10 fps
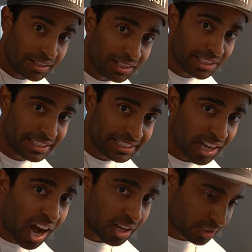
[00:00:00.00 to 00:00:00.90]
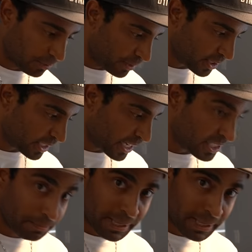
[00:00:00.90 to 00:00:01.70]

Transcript: Look at these octopus, guys.